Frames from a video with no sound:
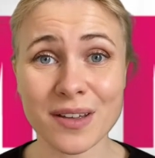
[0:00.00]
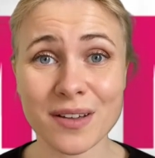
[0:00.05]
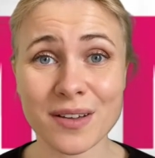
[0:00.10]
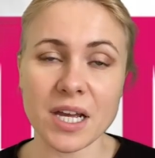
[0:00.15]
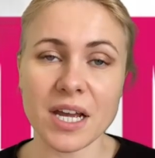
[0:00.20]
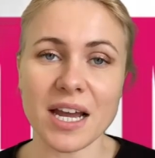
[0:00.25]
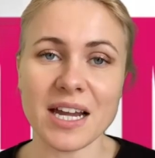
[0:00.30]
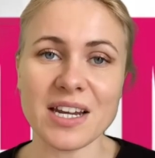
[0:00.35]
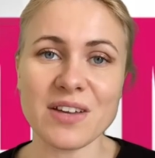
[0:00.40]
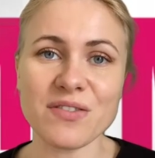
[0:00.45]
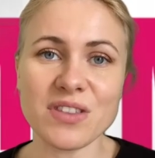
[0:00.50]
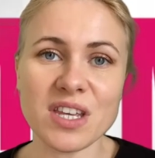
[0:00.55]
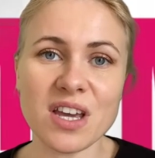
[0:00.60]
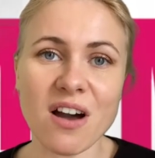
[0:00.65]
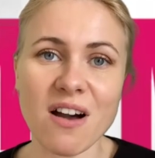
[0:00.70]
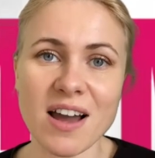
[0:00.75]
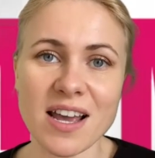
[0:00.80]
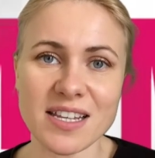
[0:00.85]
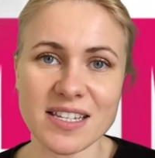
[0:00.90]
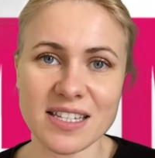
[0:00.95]
And if the
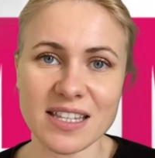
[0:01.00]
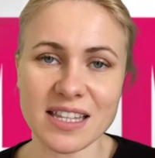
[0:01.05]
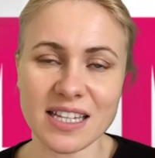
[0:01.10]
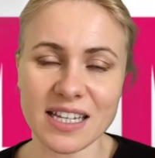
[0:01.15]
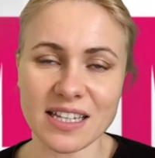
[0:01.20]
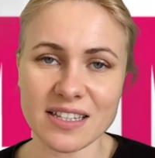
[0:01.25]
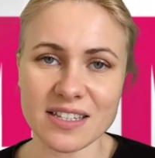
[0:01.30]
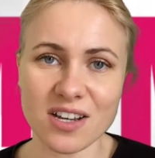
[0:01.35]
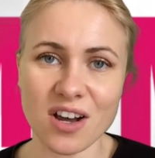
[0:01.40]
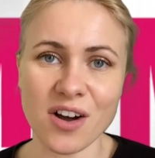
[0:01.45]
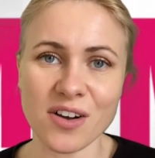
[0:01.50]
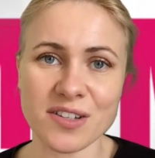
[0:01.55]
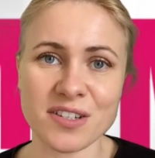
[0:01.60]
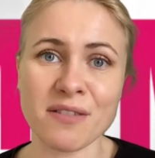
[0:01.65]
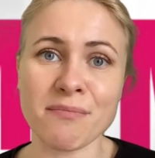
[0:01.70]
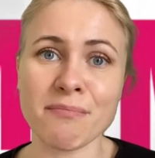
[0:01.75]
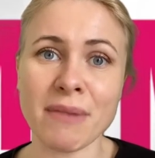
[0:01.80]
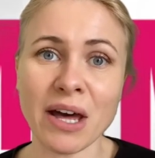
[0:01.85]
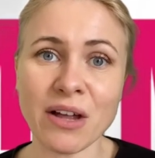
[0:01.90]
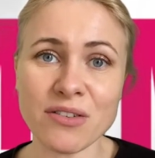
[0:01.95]
ice in the Antarctic
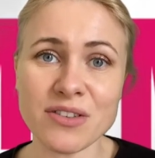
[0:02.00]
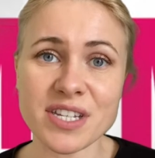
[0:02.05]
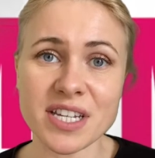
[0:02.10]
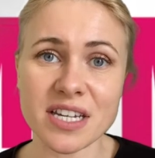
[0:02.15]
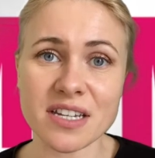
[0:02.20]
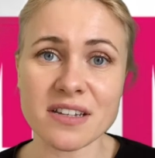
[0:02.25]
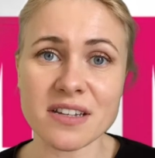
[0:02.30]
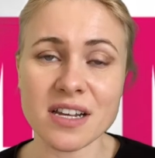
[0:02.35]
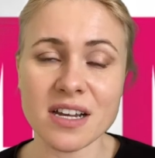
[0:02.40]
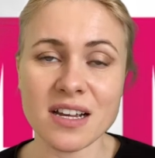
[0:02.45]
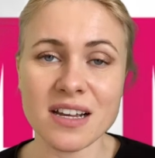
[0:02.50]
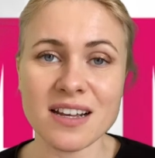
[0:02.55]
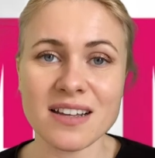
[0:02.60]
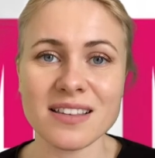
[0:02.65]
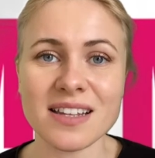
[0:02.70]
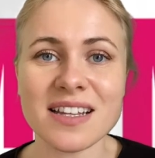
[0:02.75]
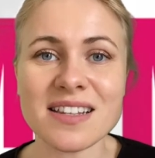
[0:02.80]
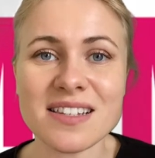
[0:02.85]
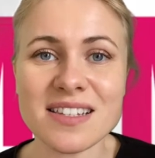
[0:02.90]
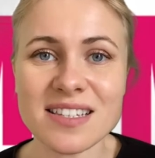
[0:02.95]
melted,
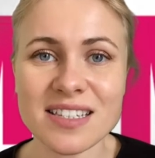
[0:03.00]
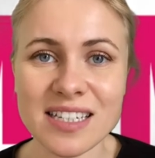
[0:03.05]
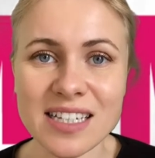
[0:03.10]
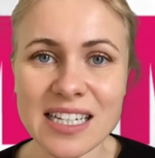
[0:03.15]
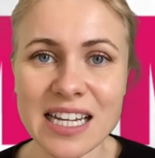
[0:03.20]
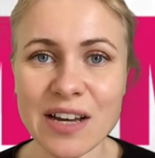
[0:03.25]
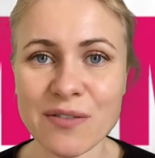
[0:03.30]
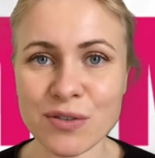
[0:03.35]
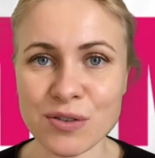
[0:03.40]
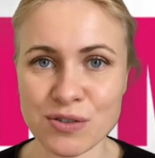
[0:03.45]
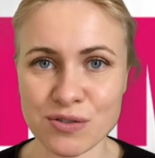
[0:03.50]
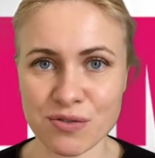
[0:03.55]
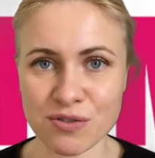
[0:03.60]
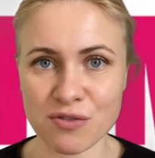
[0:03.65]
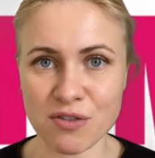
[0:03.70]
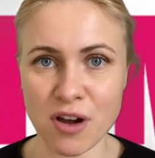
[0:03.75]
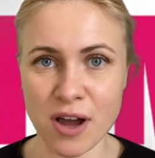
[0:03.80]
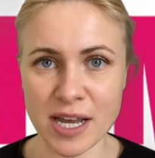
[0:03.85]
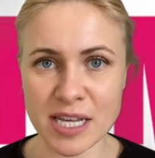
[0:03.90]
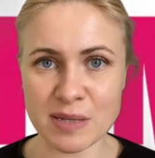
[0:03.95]
then sea levels would
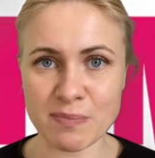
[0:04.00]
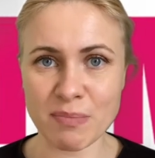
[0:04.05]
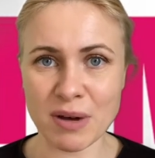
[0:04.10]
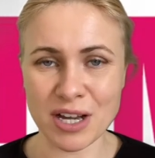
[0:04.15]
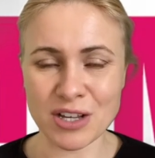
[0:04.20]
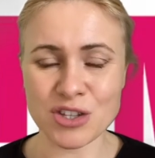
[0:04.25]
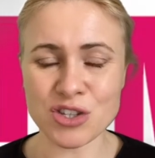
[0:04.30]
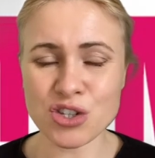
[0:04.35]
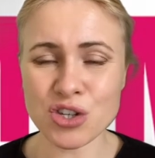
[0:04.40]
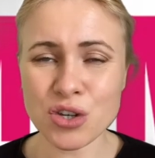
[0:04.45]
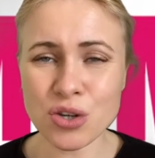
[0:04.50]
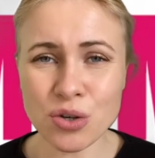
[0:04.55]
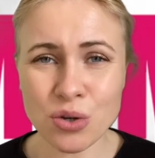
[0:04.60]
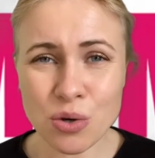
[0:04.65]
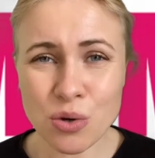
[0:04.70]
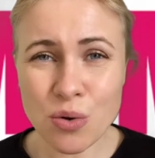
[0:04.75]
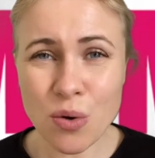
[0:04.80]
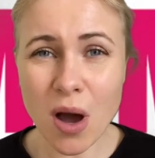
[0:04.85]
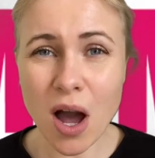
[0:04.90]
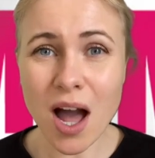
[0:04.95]
rise by
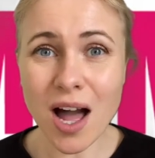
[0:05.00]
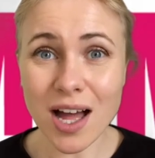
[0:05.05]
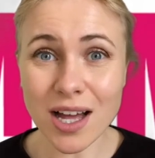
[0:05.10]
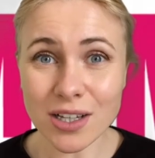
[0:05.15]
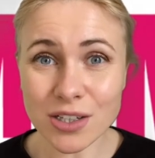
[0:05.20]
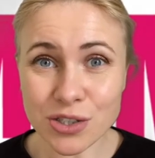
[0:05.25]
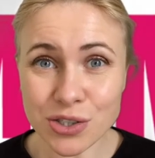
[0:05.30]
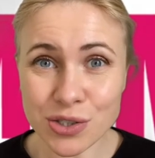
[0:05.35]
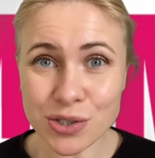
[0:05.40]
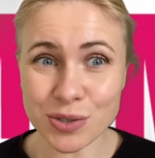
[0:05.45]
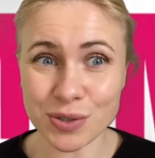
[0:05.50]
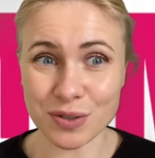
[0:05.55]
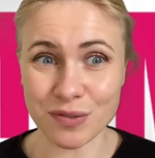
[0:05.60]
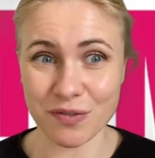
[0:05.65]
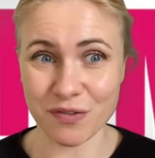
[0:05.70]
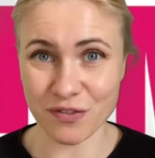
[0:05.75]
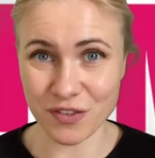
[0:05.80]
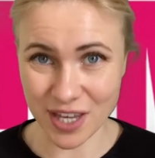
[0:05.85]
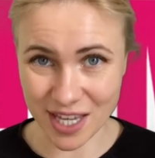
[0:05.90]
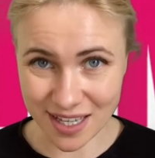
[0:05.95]
200
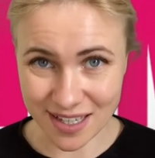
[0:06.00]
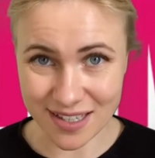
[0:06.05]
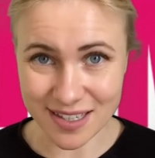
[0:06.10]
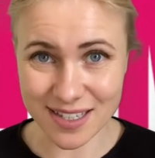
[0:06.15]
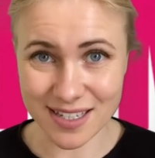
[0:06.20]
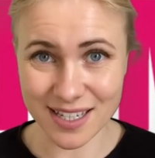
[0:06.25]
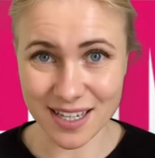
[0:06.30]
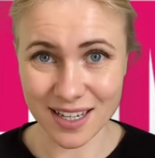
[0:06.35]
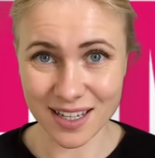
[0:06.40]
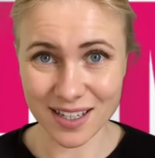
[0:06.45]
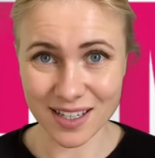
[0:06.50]
feet.